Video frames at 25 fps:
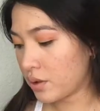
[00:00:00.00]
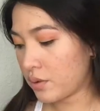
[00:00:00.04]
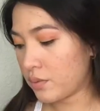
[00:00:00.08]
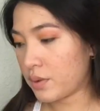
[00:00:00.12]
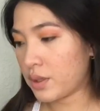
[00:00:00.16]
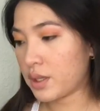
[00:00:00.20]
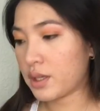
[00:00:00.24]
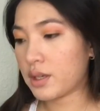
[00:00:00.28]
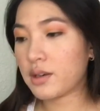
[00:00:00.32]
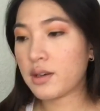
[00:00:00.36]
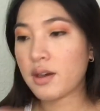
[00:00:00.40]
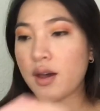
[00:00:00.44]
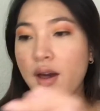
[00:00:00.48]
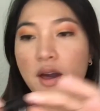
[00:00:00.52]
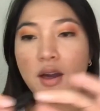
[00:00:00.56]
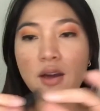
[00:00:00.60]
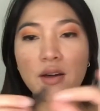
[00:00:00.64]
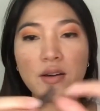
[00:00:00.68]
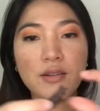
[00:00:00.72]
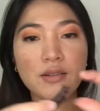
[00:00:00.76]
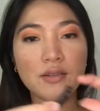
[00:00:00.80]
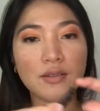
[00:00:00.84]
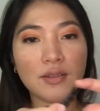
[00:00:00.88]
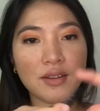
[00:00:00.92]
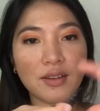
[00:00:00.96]
we go.
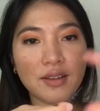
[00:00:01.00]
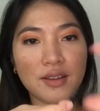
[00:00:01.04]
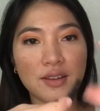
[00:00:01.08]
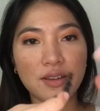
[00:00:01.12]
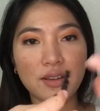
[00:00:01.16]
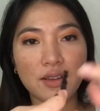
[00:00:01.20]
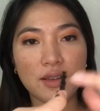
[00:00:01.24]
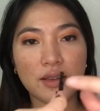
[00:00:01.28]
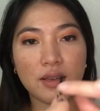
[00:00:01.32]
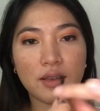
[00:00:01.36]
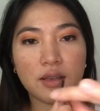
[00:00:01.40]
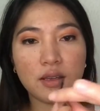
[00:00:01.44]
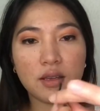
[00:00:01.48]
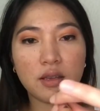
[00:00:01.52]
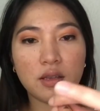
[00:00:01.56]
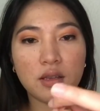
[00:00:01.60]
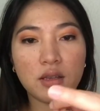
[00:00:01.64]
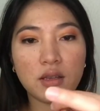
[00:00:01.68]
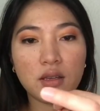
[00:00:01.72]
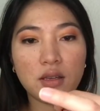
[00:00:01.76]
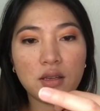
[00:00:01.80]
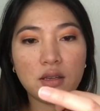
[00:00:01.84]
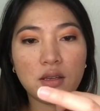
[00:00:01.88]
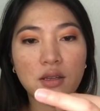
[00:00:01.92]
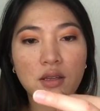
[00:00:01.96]

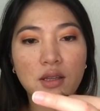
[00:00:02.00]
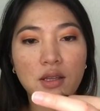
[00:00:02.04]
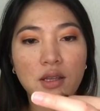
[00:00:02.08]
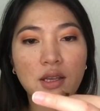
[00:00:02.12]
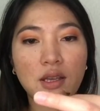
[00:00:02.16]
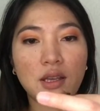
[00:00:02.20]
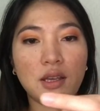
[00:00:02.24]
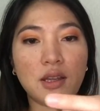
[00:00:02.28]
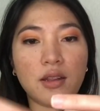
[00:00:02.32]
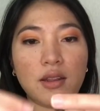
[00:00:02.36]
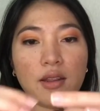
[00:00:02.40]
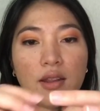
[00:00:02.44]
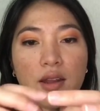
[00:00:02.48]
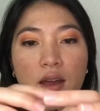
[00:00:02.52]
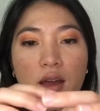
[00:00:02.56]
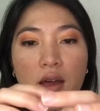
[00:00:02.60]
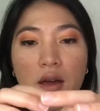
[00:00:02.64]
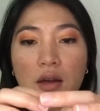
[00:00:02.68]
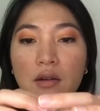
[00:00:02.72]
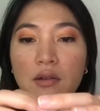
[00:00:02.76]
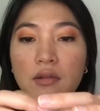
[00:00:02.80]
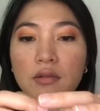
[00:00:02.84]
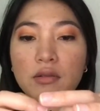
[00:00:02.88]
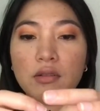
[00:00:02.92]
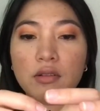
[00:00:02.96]
And
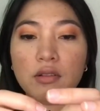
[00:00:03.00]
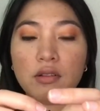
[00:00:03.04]
now,